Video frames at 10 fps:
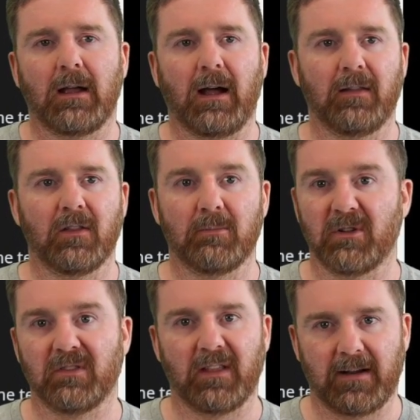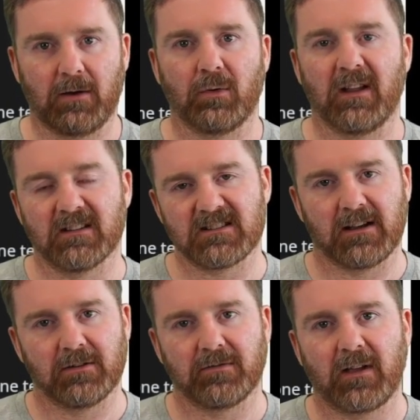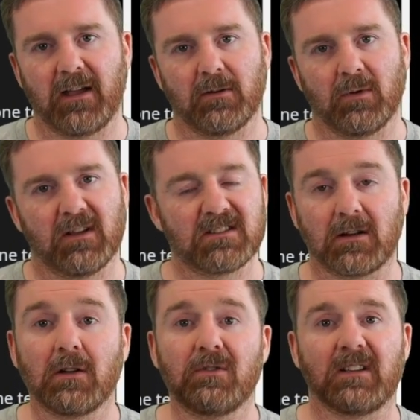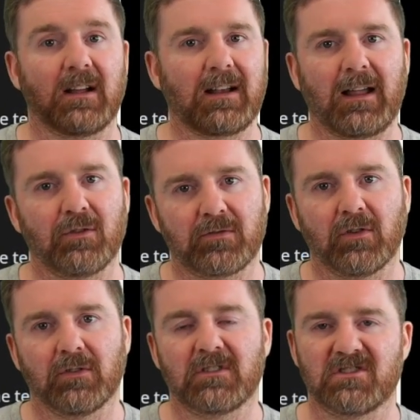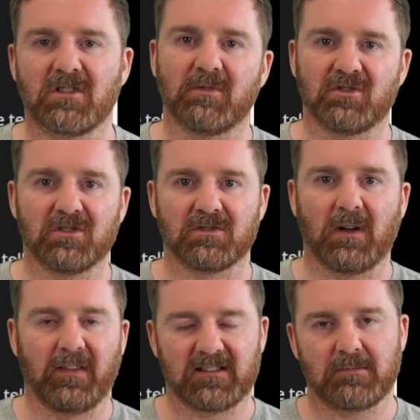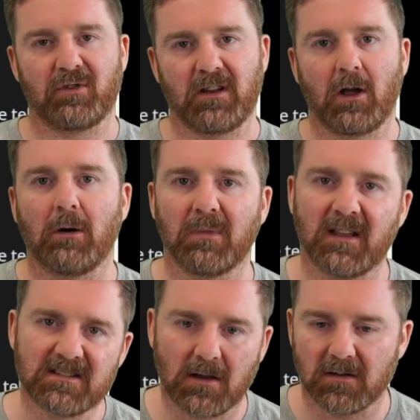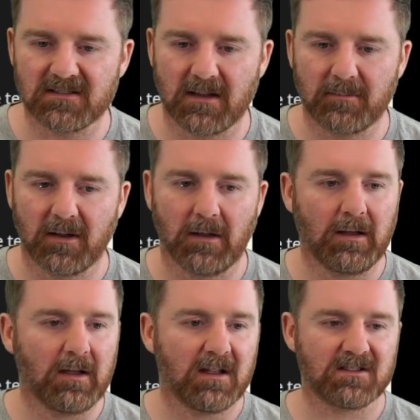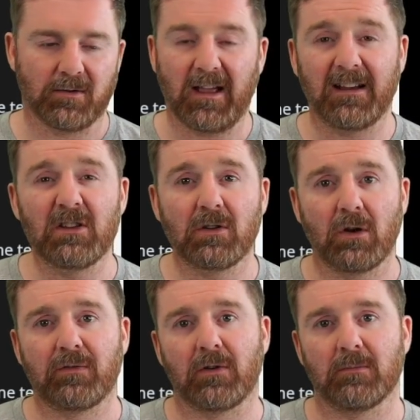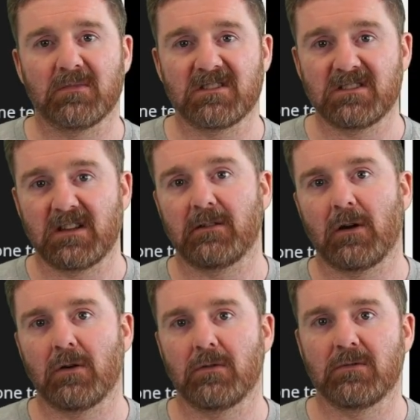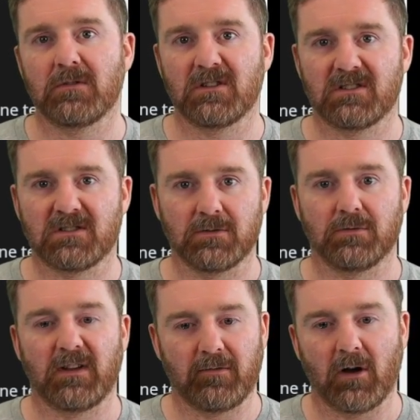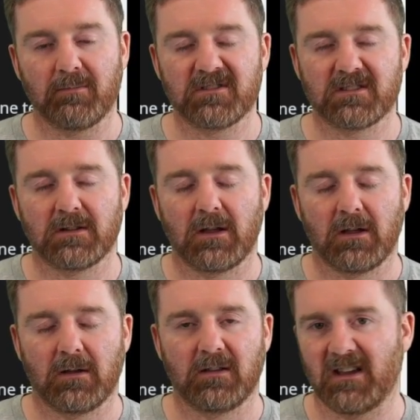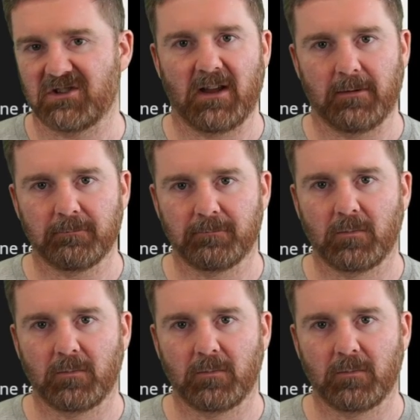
and they're building that out inside of A W S, including a CloudFront distribution as well. And that's a pretty complex concept. So can you go from zero to DevOps? Yes, you can.